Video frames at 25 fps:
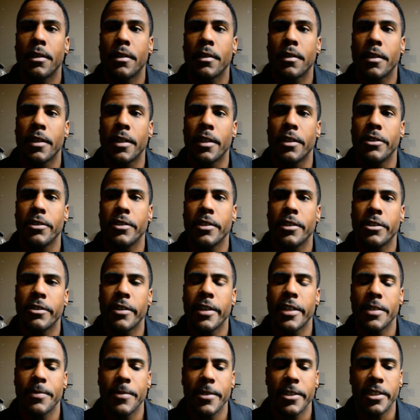gonna do this
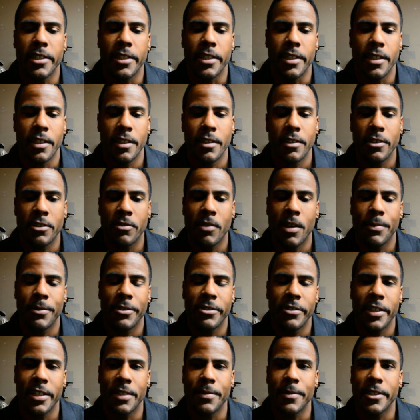transmission, swap the
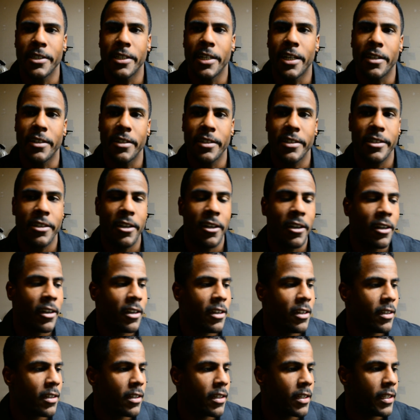transmission out of this car
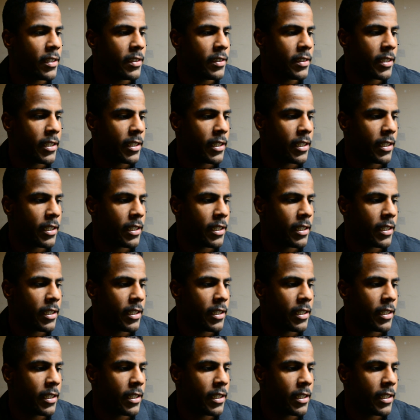because